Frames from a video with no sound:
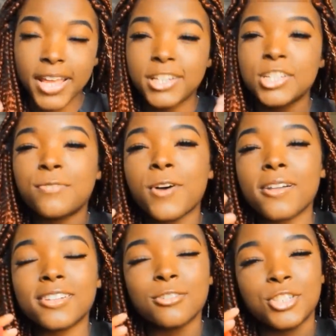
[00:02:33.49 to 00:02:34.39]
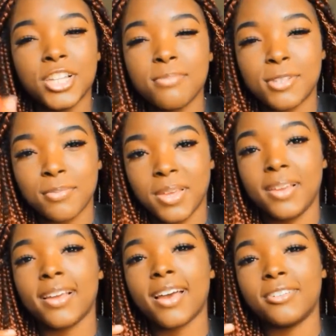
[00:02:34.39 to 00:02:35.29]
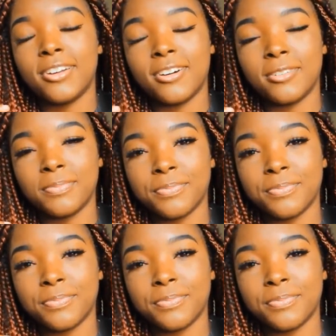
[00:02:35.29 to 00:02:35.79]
it just felt a little cheap to me. I don't know,